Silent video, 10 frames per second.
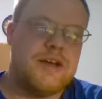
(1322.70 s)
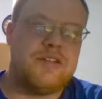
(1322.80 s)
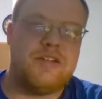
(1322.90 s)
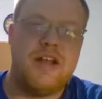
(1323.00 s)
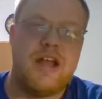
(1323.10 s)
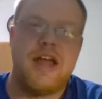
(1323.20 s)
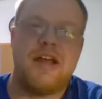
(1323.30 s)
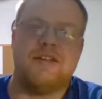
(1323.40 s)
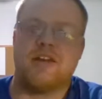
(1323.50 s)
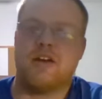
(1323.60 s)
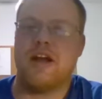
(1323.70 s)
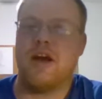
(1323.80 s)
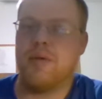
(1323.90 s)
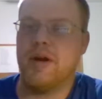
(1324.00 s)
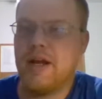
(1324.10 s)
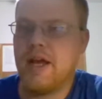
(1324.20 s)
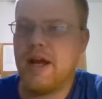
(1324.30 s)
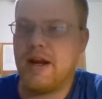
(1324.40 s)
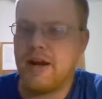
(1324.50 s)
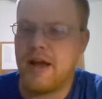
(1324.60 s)
Losi 8 turned out pretty
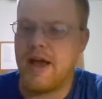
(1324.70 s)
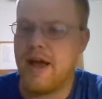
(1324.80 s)
good.